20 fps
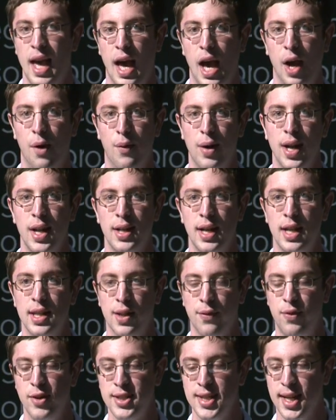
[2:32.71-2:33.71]
And
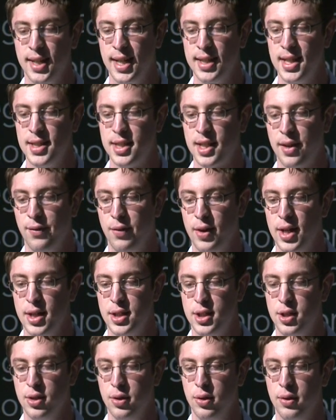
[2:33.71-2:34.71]
the first thing it does is convert
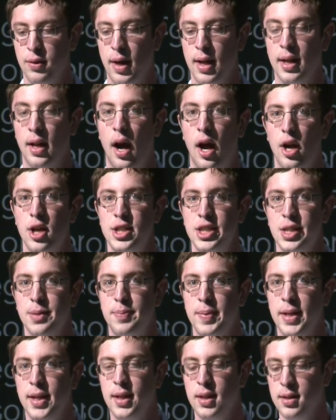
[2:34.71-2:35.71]
it to an
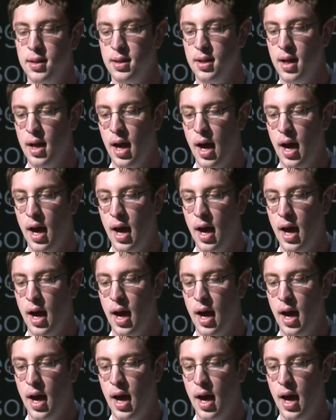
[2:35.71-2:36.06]
RGB